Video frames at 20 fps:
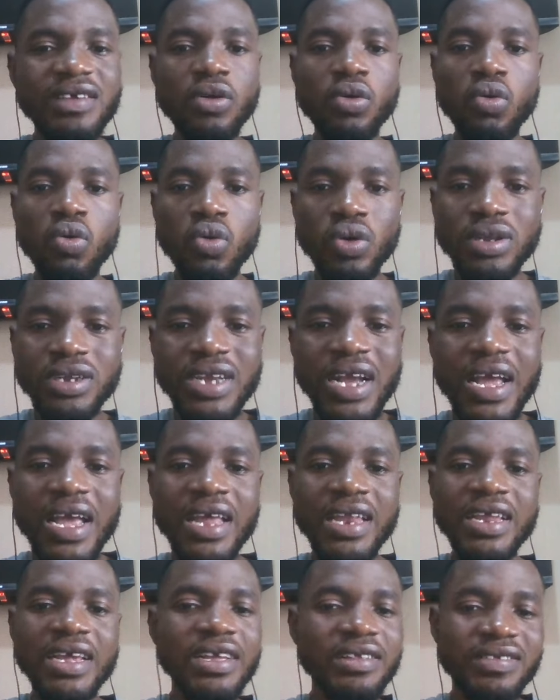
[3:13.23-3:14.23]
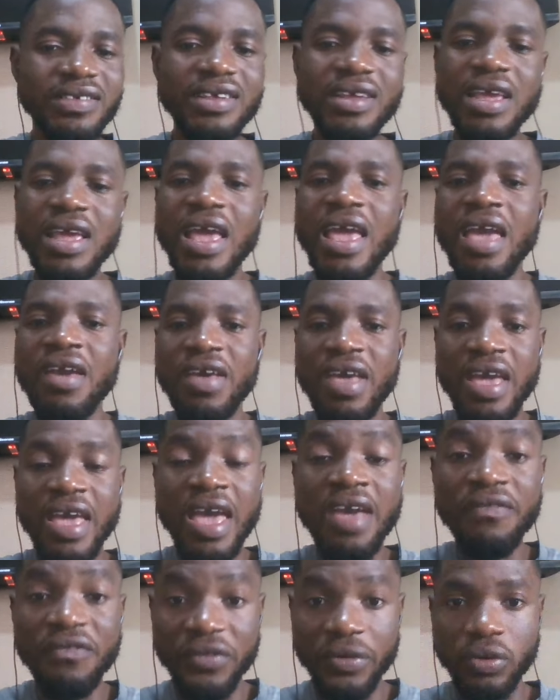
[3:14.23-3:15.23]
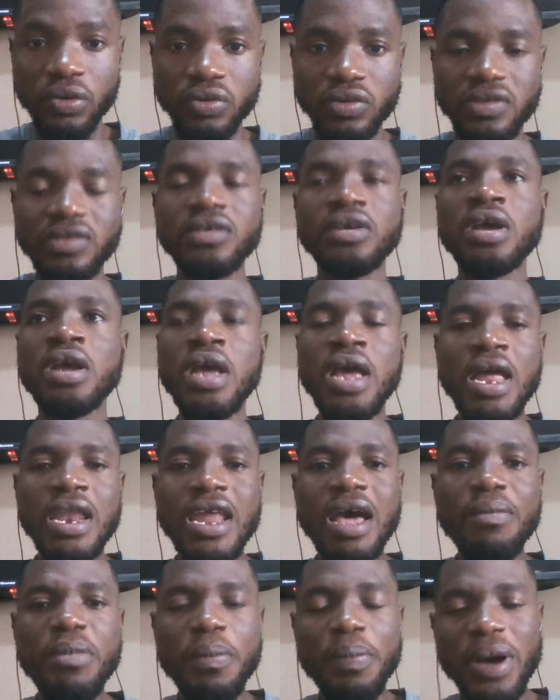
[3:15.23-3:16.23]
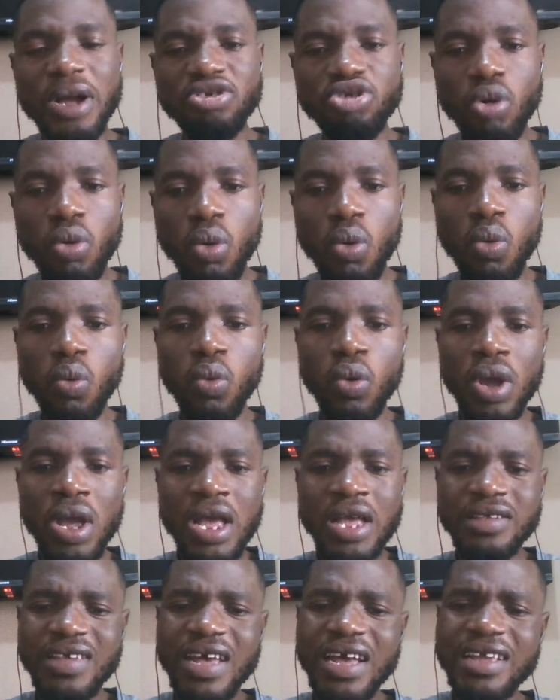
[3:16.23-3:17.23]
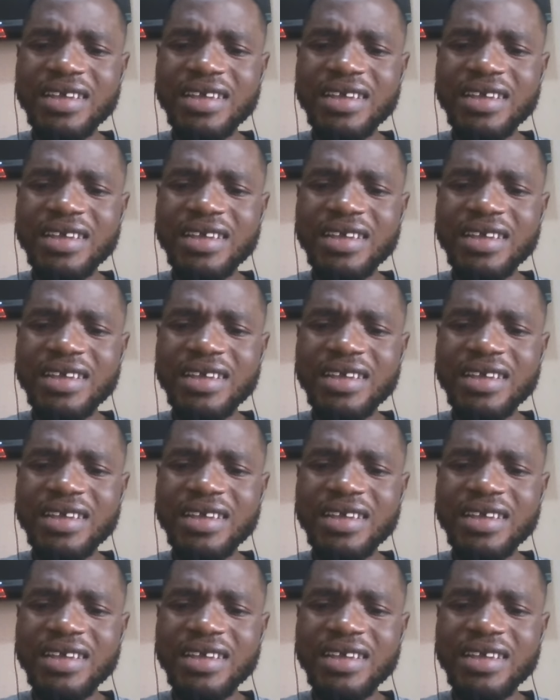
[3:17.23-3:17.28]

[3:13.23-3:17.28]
Atta Mills brother, the blood brother, your friend is Samuel Atta Mills.